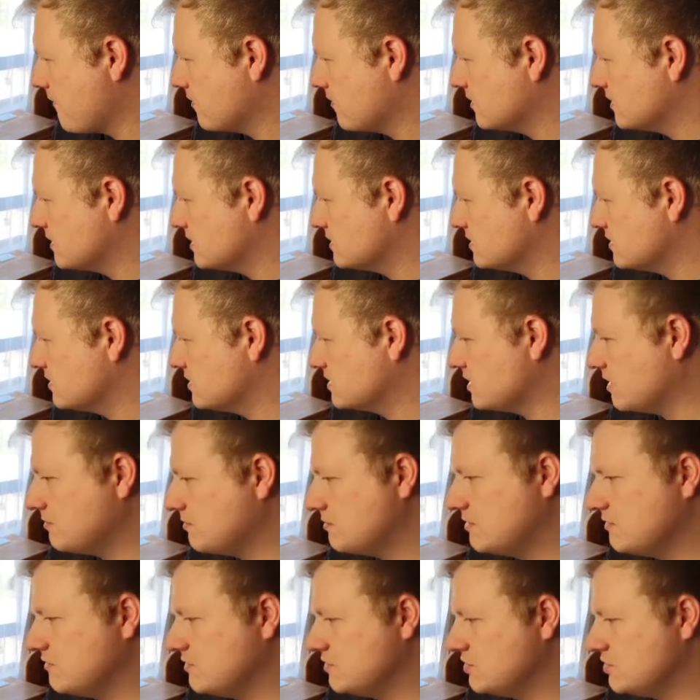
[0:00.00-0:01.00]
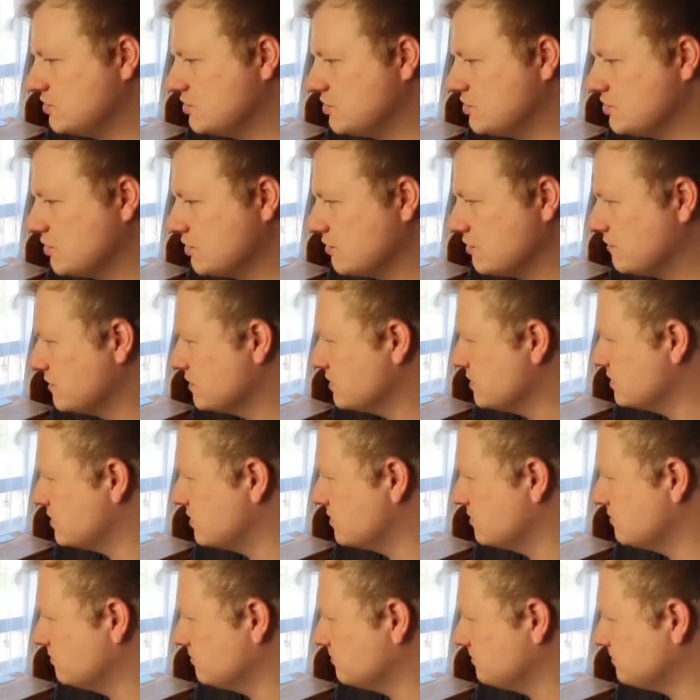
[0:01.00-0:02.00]
subdivision
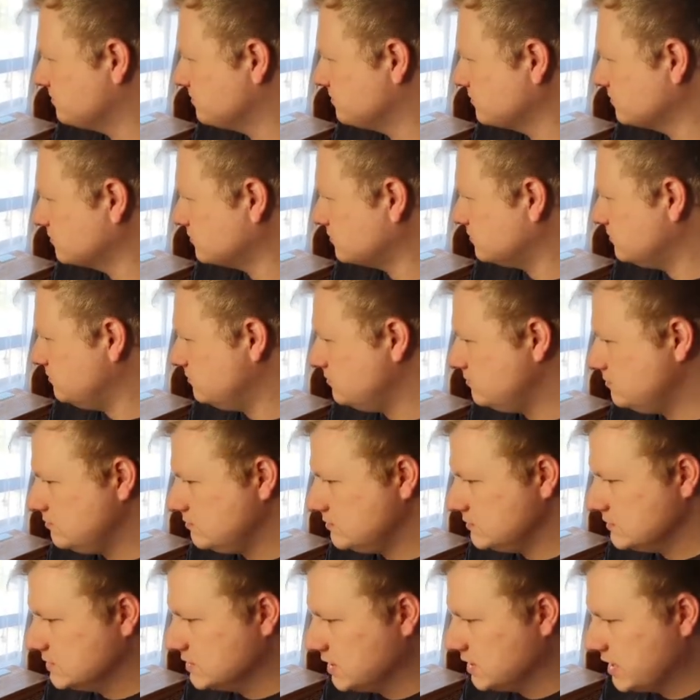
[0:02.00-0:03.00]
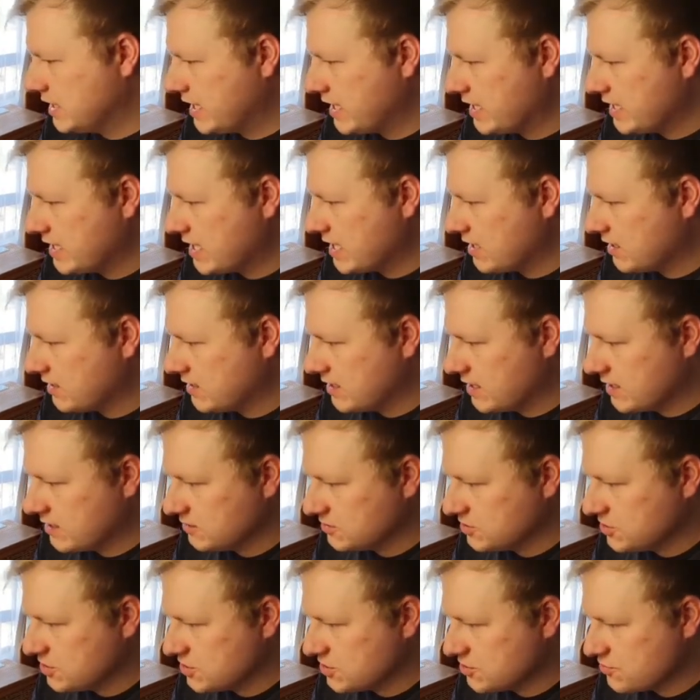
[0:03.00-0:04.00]
surface, and
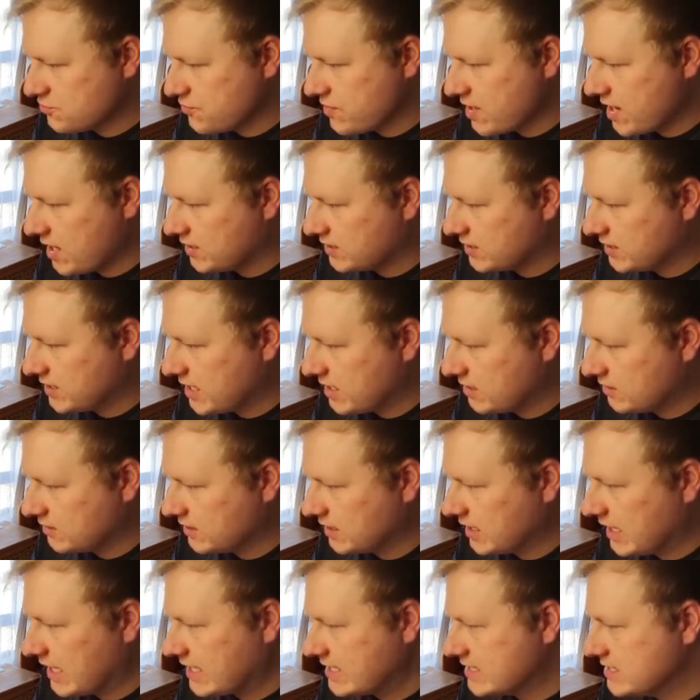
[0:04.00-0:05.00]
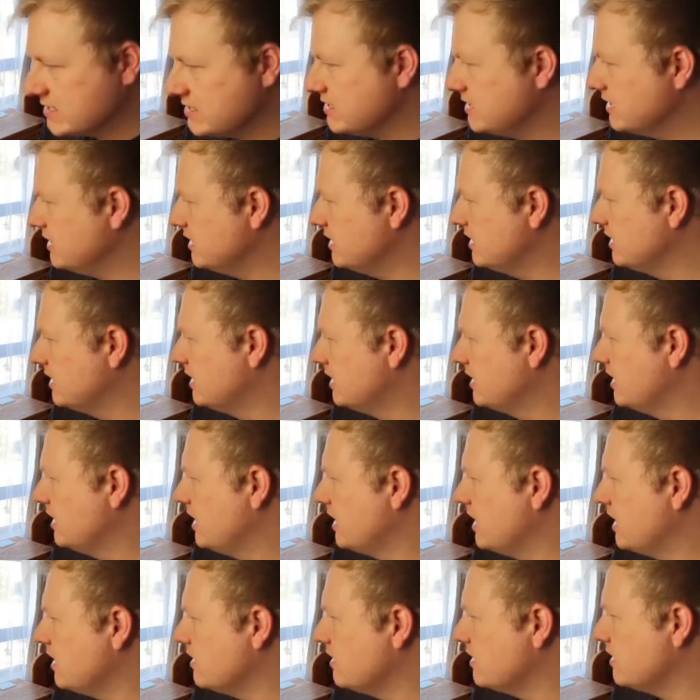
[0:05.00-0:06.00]
that'll just round it out nicely.
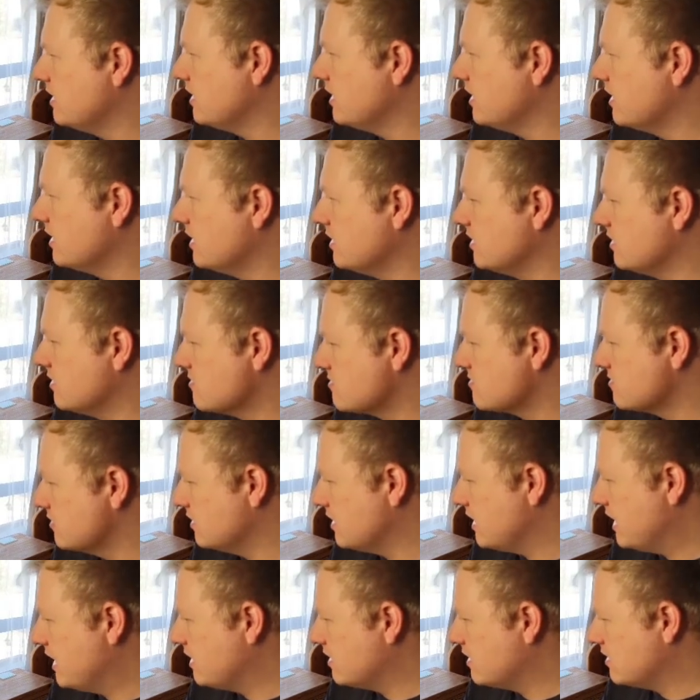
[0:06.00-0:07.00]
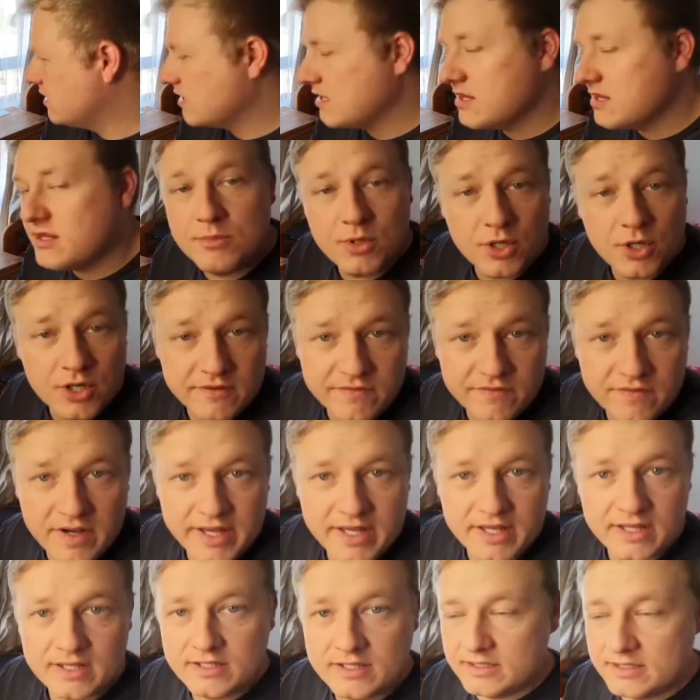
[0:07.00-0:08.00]
And then add another
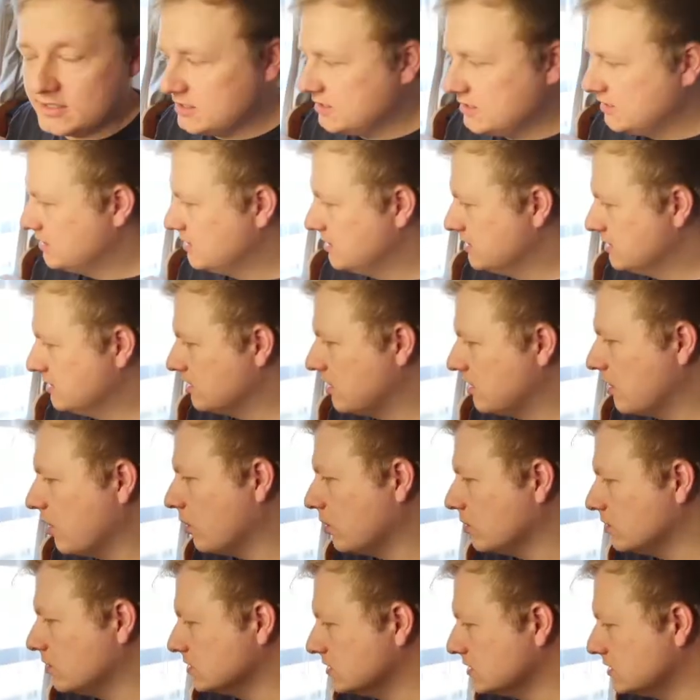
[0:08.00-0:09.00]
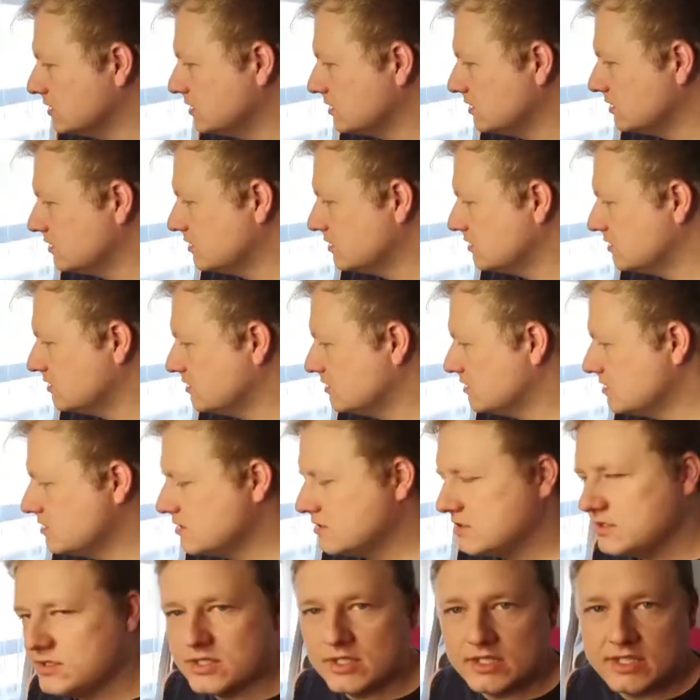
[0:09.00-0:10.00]
modifier called
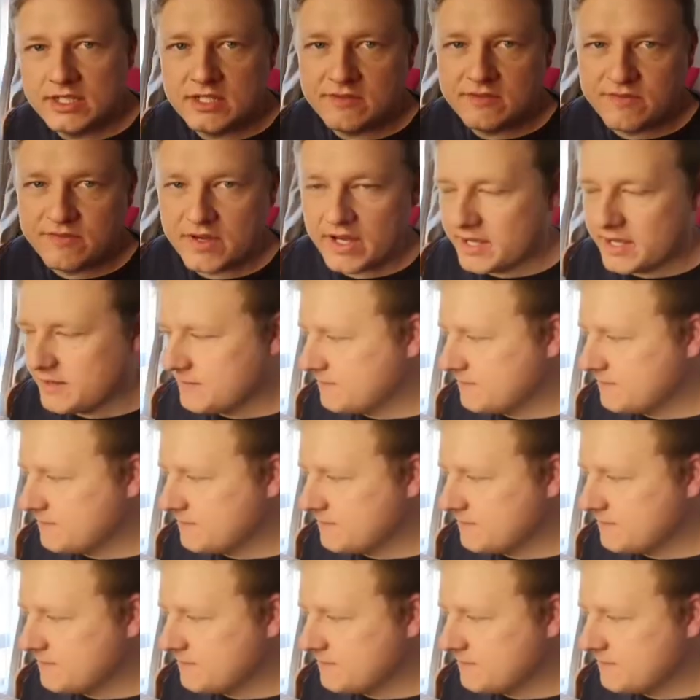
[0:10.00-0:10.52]
solidify.